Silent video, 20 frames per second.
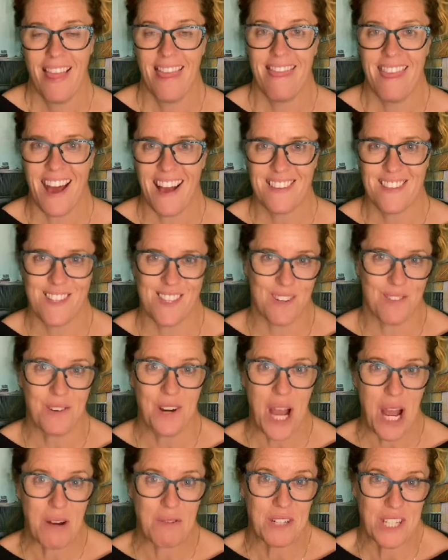That's a,
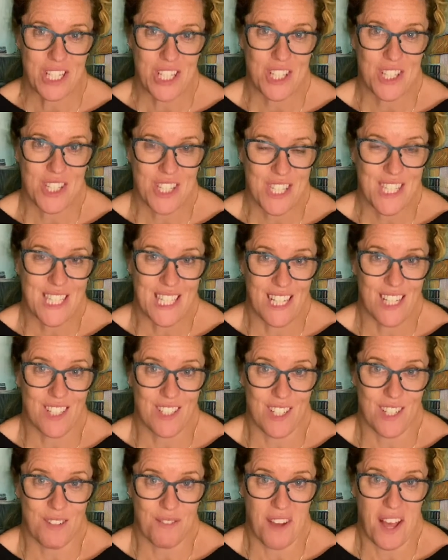a real skill
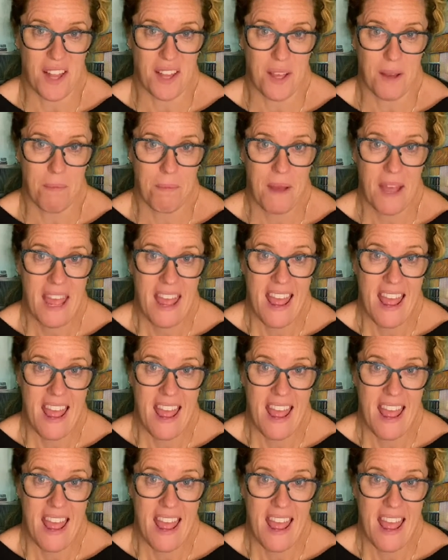to develop.